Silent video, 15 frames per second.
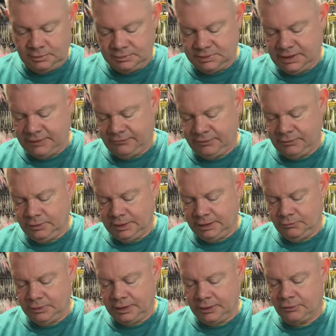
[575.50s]
Definitely
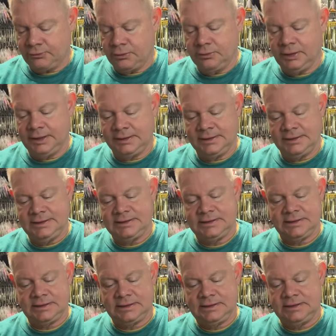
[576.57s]
when I throw like these,
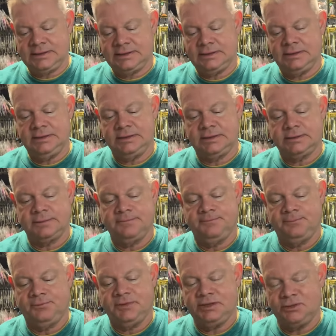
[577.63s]
just these
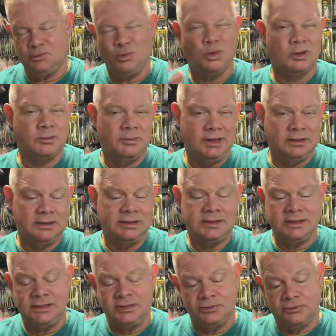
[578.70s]
watermelons
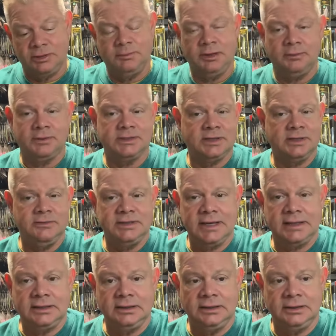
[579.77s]
and these green pumpkins, I always
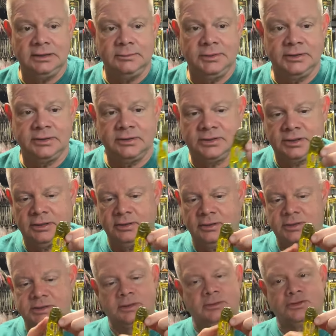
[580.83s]
add a little bit to those
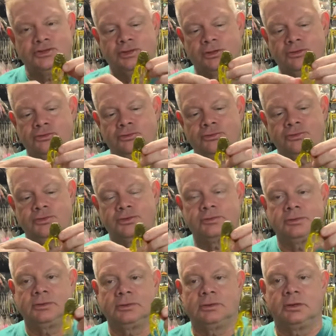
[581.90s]
claws, a little chartreuse or
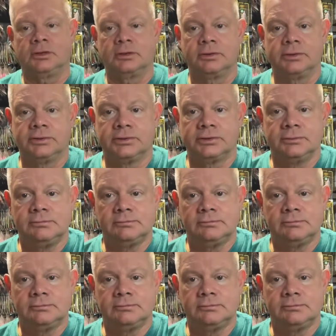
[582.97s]
a little orange.